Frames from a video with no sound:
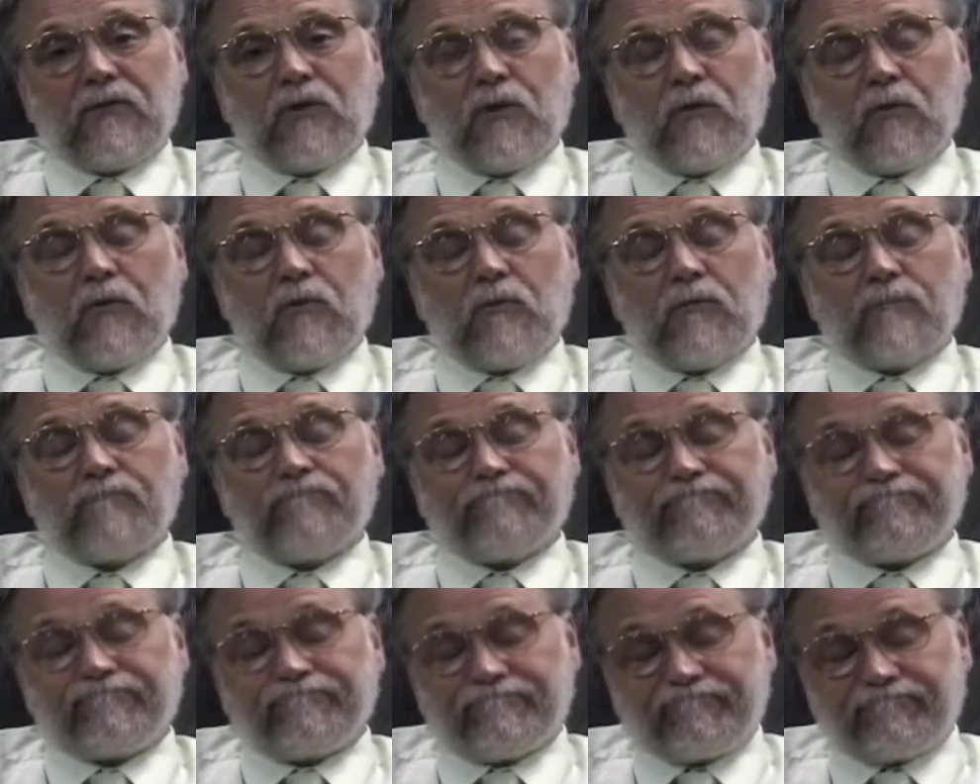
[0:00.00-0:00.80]

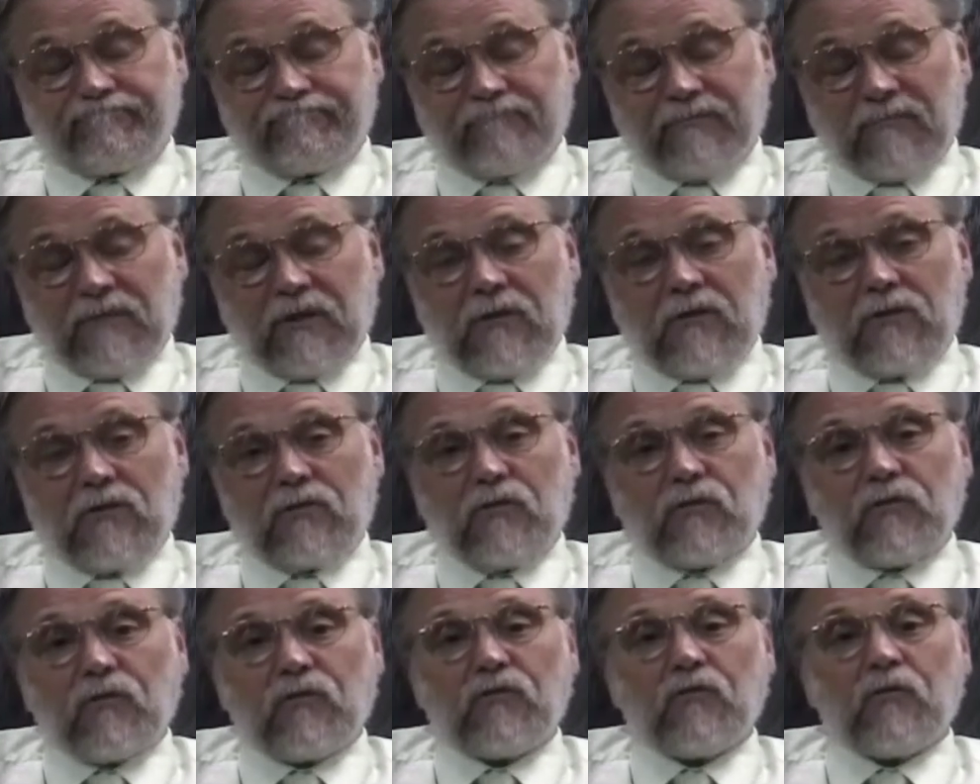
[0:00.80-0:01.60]
So
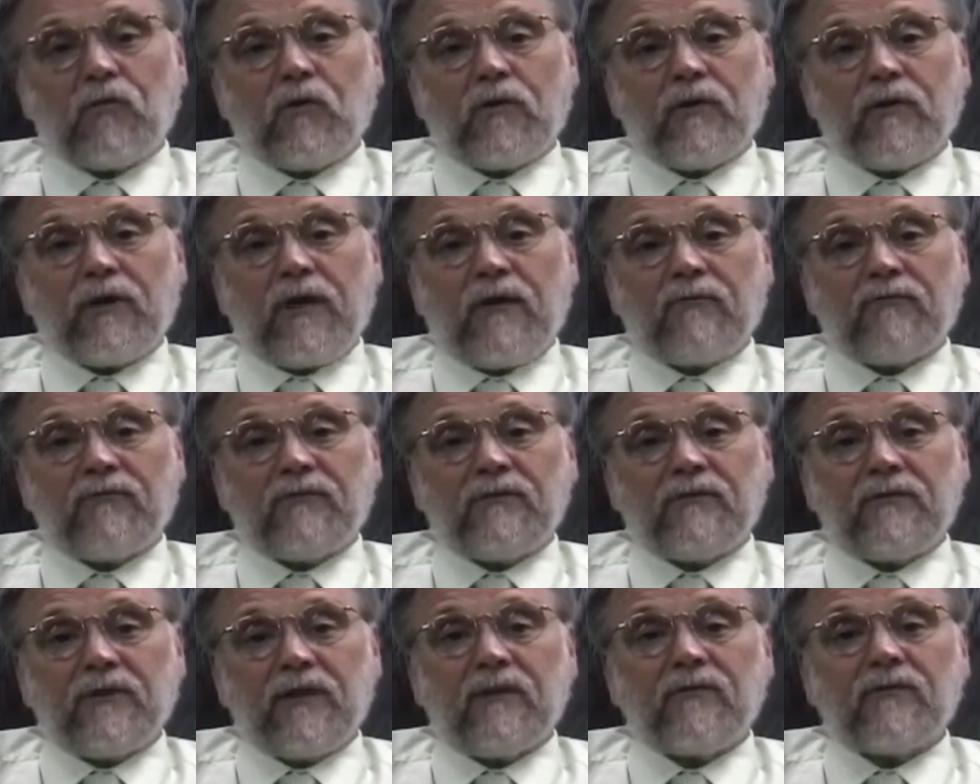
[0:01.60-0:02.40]
you're just going
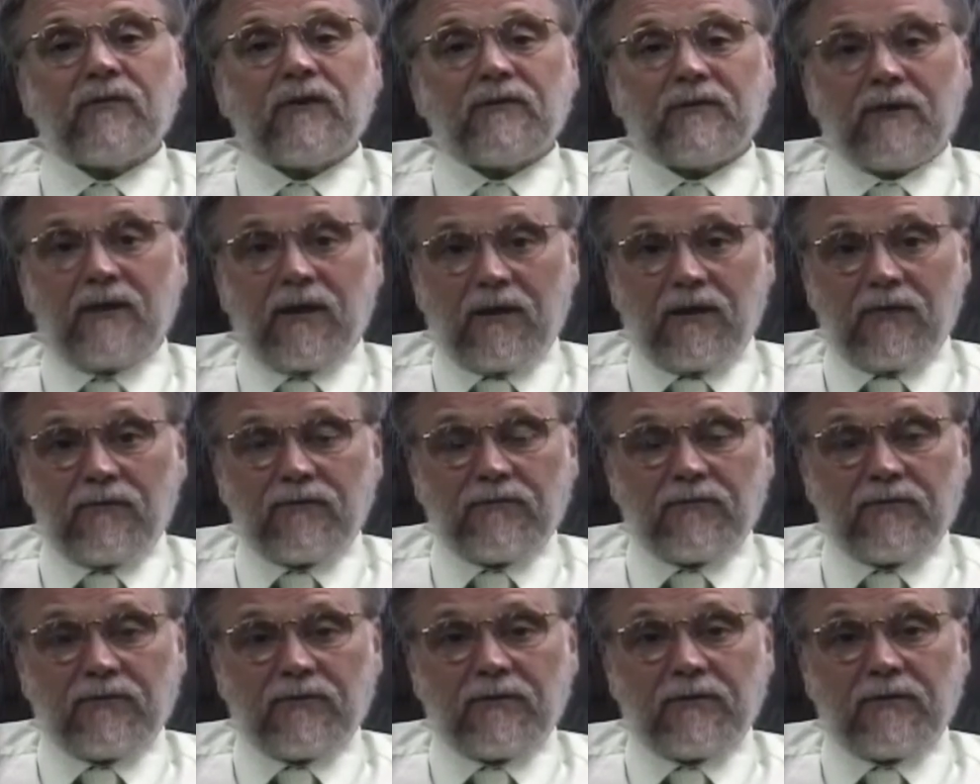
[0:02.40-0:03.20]
to have to take that
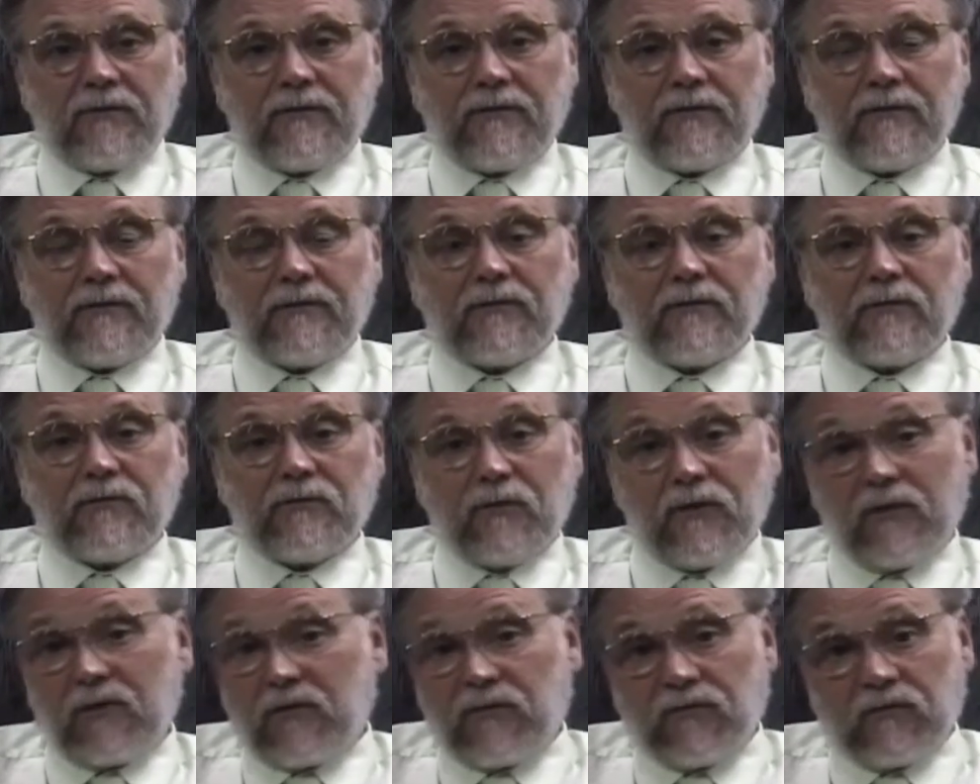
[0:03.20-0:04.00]
kind
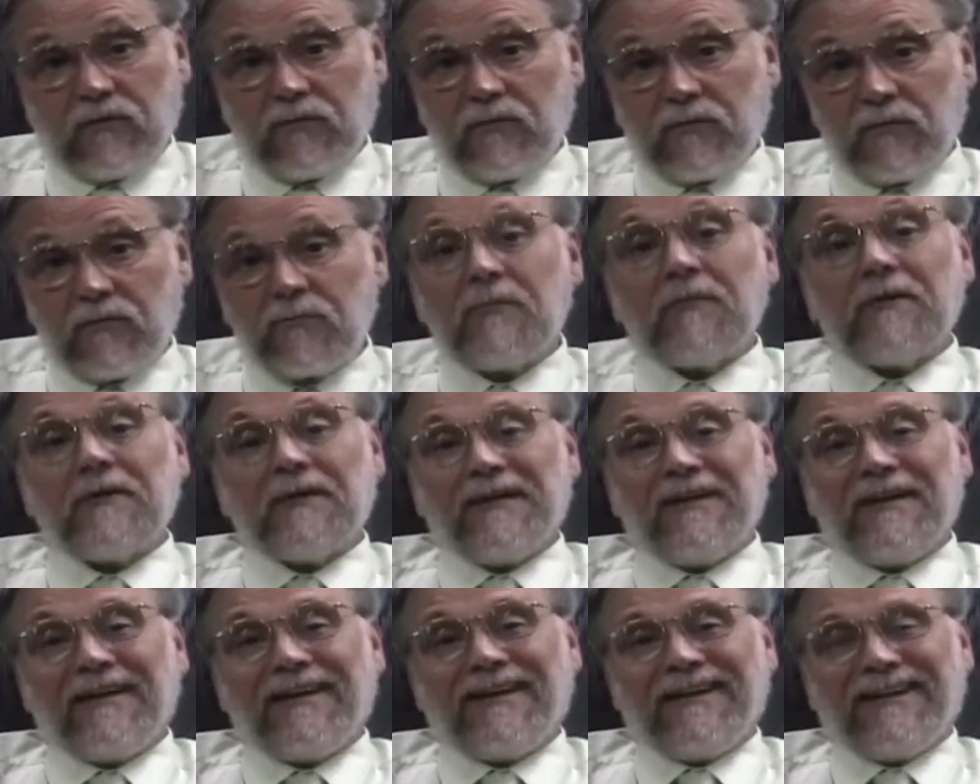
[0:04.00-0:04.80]
of
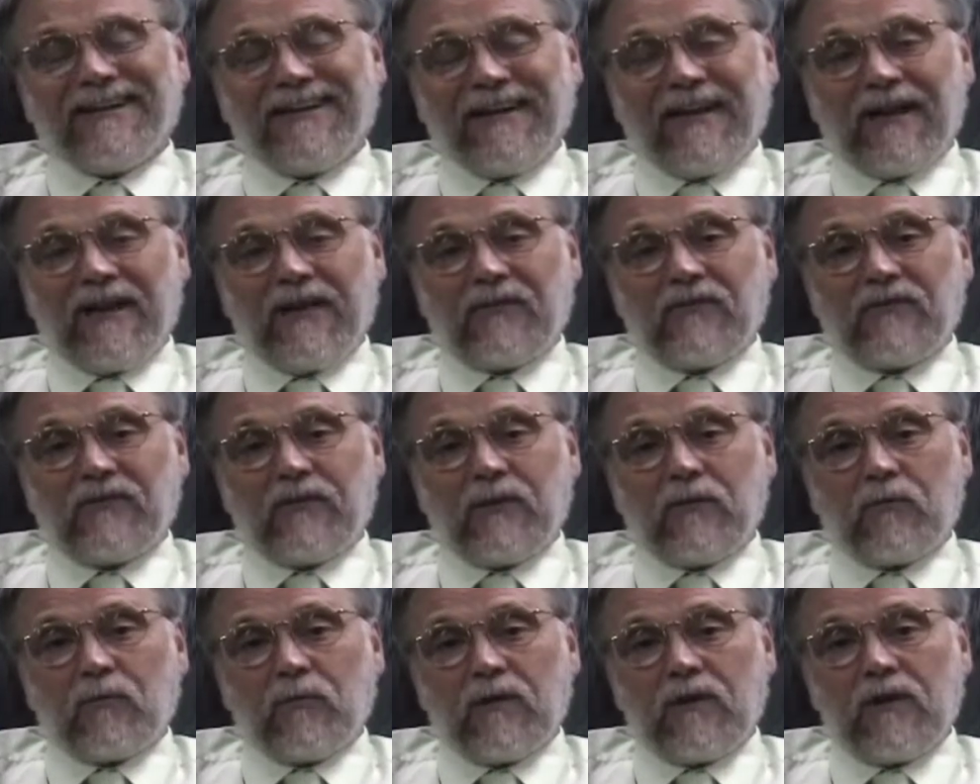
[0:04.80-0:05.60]
criticism
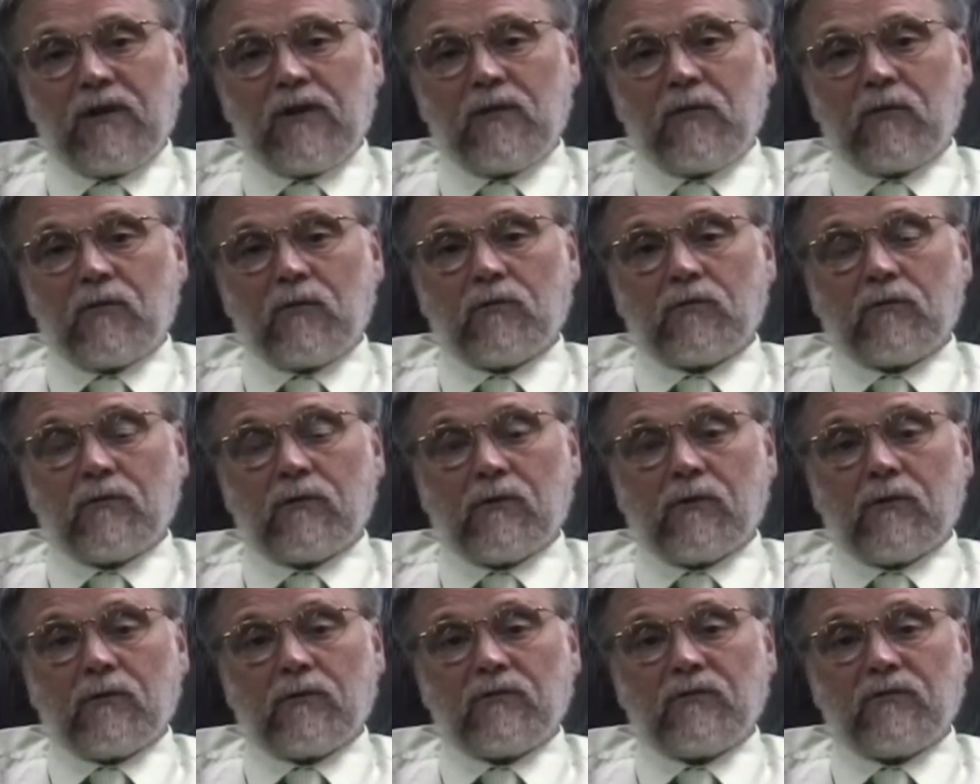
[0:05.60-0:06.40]
as they read
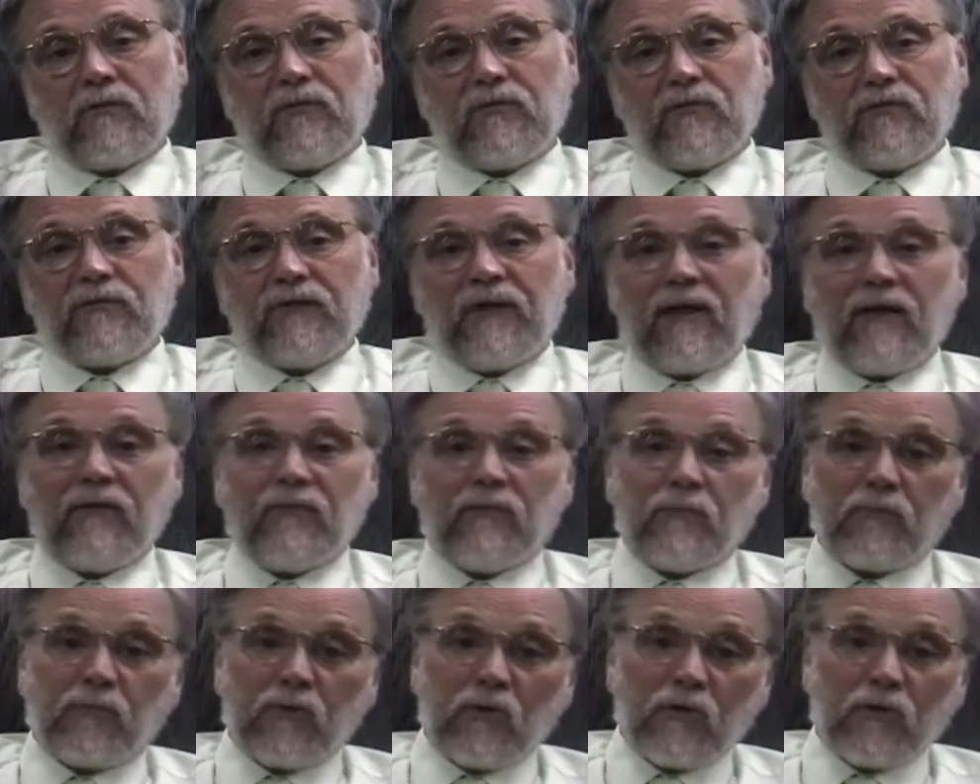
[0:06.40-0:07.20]
or
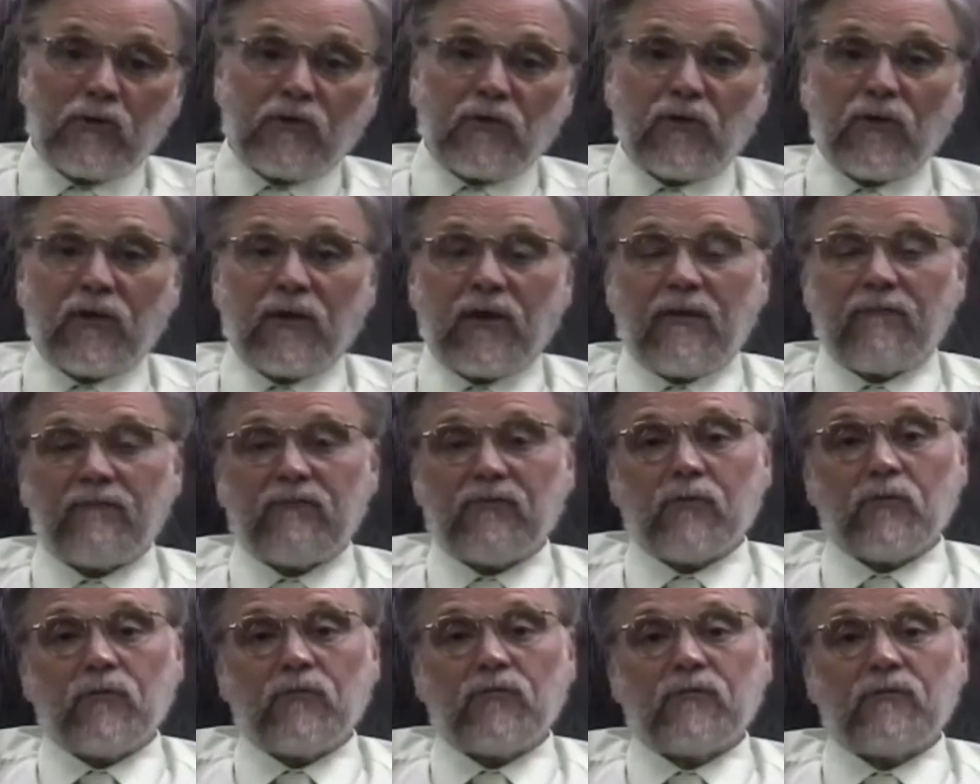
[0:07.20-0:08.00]
disavow the book. You're
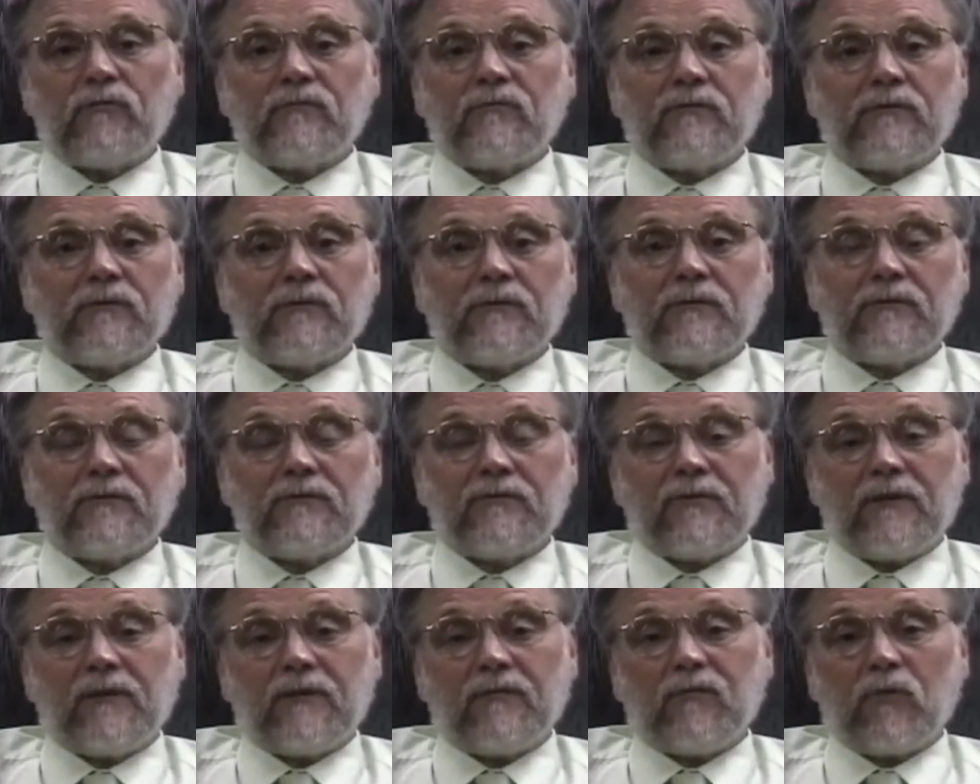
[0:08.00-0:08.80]
going to have those
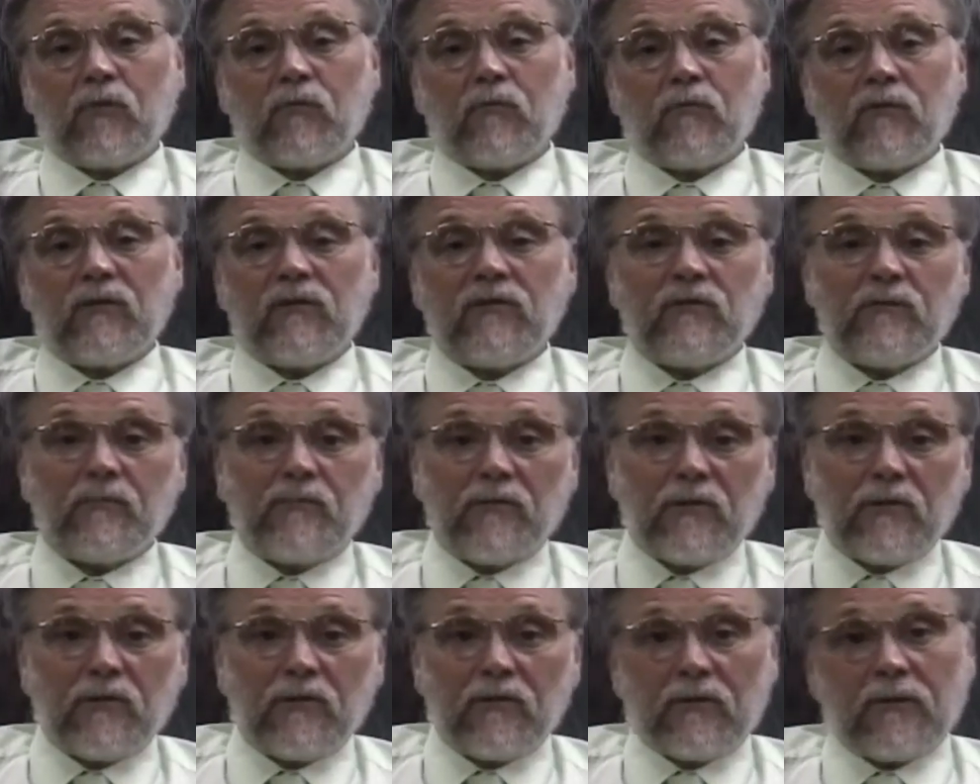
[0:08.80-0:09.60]
that say, don't
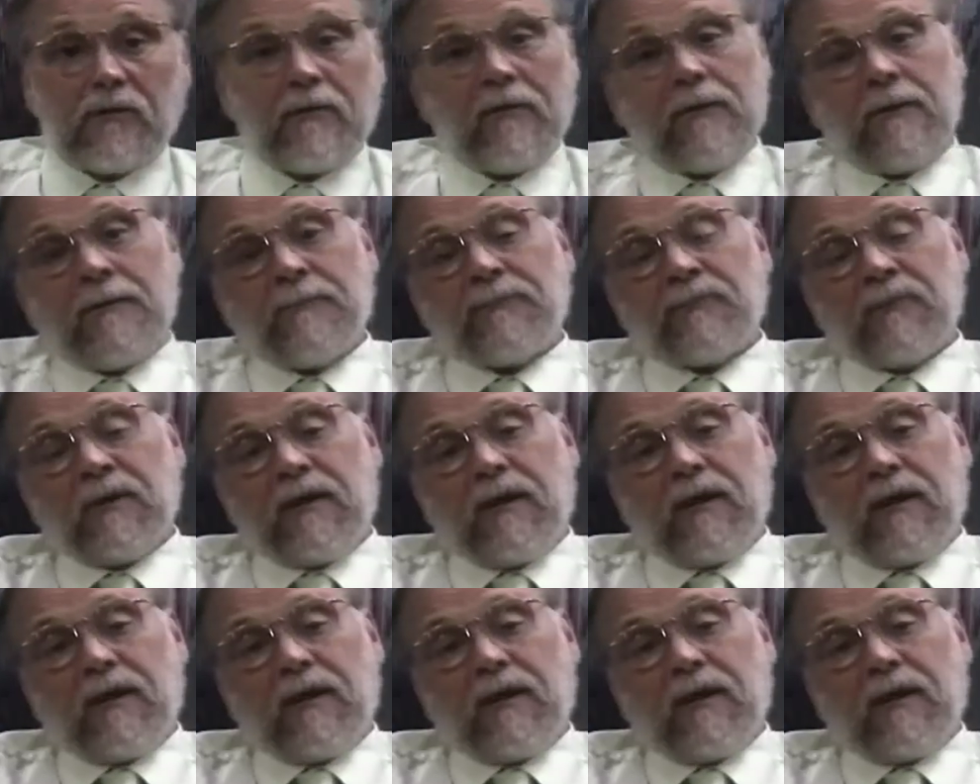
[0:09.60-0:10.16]
read the book.